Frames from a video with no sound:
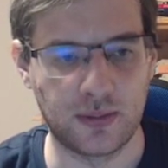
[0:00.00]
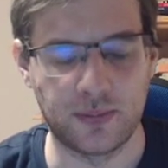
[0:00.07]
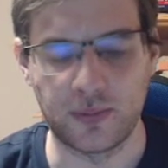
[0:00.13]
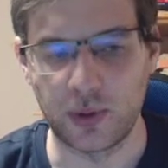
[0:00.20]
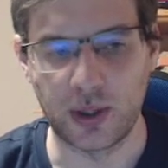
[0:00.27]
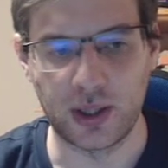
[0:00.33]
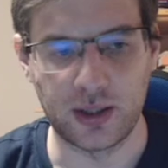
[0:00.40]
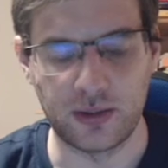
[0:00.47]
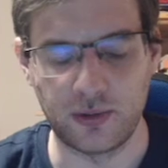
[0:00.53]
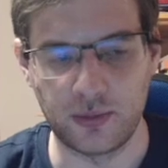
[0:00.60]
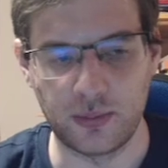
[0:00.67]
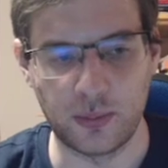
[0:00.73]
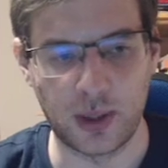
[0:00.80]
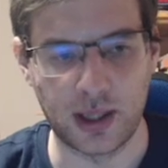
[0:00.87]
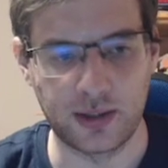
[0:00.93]
Again, if
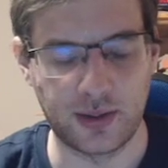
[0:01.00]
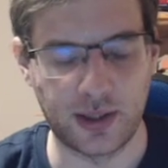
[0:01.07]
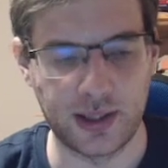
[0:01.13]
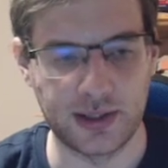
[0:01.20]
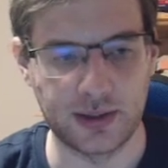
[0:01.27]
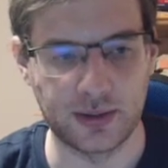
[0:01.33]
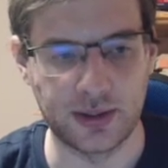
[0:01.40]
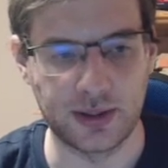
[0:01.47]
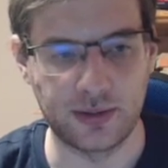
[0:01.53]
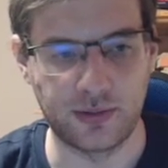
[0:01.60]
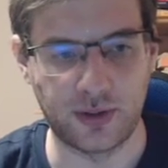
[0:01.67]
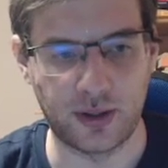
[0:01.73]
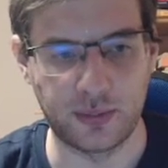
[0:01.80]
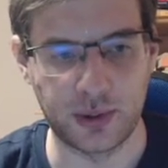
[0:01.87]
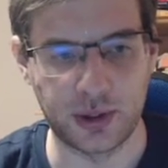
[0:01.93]
black trades on
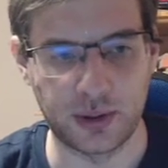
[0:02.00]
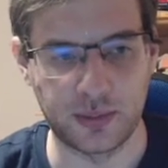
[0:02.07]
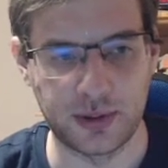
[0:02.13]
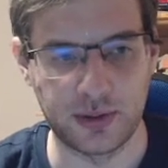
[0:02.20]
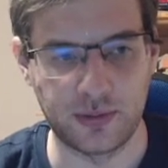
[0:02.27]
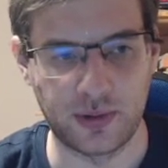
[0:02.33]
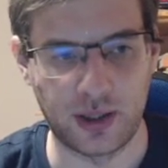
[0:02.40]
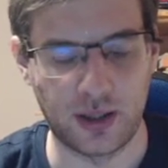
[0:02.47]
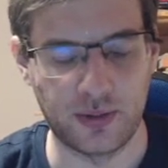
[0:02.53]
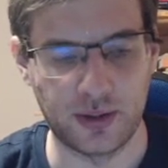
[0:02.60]
c5, bishop c5,